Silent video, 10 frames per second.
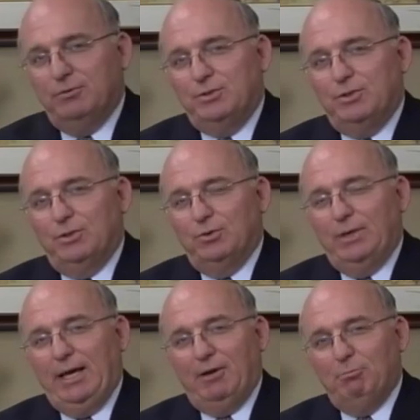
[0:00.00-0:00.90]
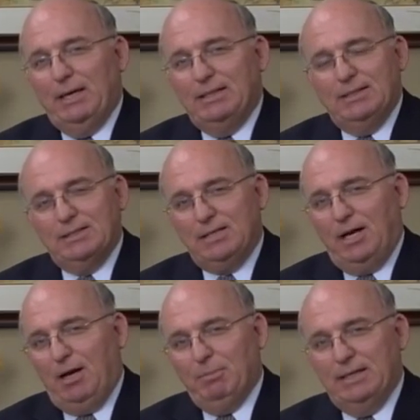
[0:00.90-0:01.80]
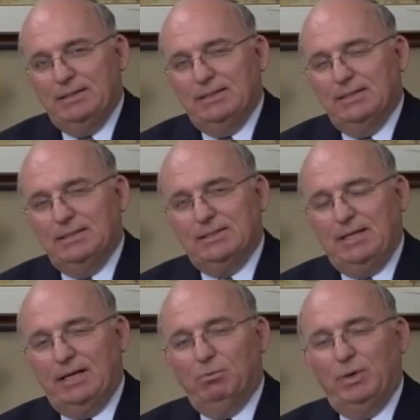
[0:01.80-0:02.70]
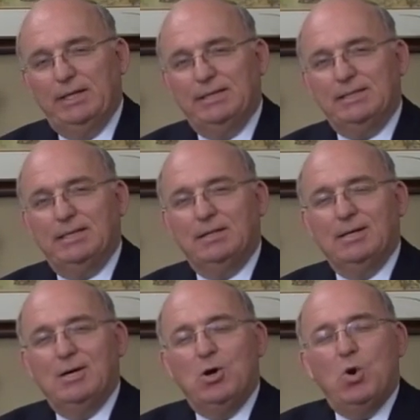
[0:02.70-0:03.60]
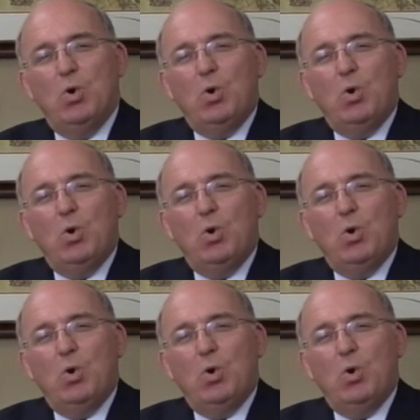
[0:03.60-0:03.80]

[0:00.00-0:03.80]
loved to have made this comment to the son when he said,